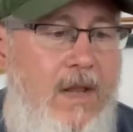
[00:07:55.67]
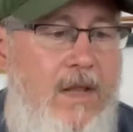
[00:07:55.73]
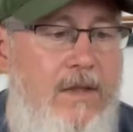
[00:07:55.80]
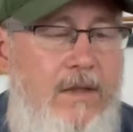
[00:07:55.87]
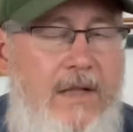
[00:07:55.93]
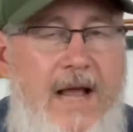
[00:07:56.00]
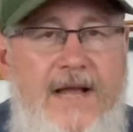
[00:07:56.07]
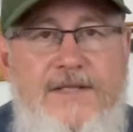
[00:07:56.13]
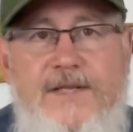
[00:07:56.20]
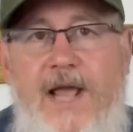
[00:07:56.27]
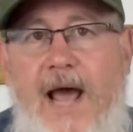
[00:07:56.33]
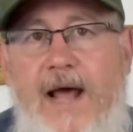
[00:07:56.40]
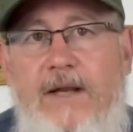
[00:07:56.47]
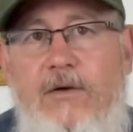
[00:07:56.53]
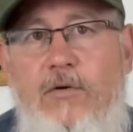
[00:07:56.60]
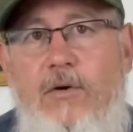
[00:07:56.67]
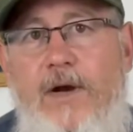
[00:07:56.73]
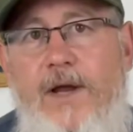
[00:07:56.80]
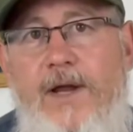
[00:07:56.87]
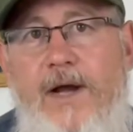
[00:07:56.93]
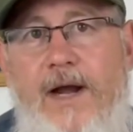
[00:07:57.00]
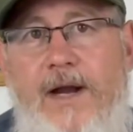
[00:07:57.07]
The last
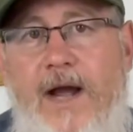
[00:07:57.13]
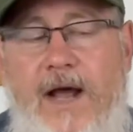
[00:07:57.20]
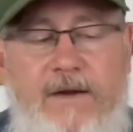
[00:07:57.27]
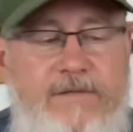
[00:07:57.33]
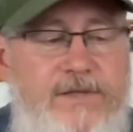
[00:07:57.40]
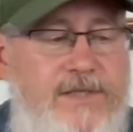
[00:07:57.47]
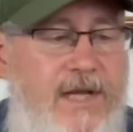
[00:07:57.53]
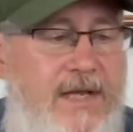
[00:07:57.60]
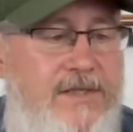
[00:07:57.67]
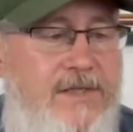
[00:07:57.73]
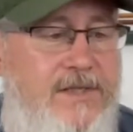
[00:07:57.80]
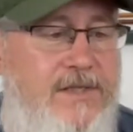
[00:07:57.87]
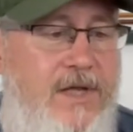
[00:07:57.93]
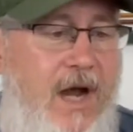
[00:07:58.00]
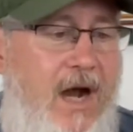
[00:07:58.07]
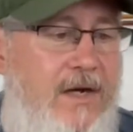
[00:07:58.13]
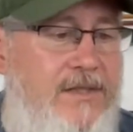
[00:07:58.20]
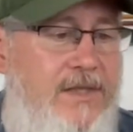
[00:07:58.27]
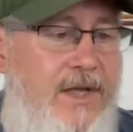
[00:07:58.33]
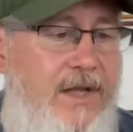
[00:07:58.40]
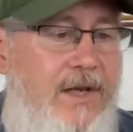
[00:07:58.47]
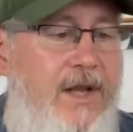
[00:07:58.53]
category I kind of assess the
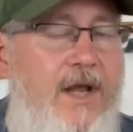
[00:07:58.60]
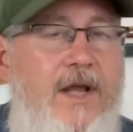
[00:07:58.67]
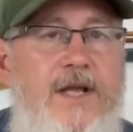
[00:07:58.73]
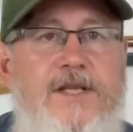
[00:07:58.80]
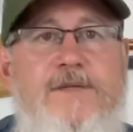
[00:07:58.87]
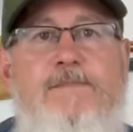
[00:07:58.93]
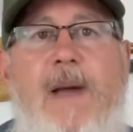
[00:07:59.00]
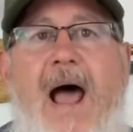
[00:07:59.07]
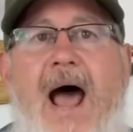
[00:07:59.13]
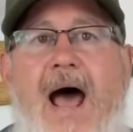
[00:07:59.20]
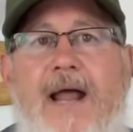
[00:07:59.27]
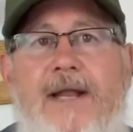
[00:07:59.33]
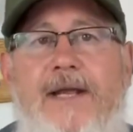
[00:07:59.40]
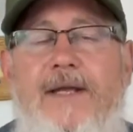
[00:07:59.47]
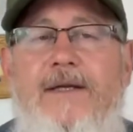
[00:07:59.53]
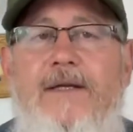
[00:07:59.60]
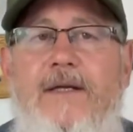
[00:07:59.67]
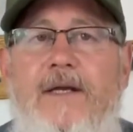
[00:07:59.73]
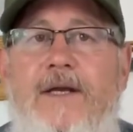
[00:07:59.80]
socks in is padding.